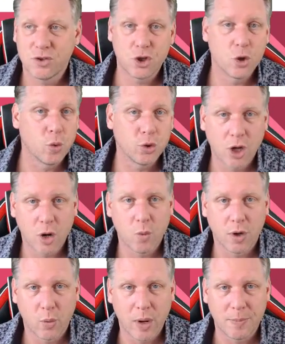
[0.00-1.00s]
do or don't
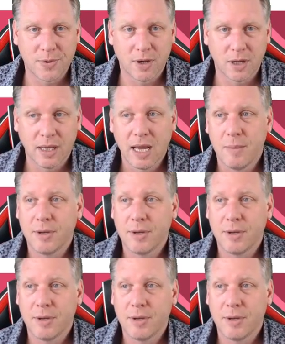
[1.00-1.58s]
want a website,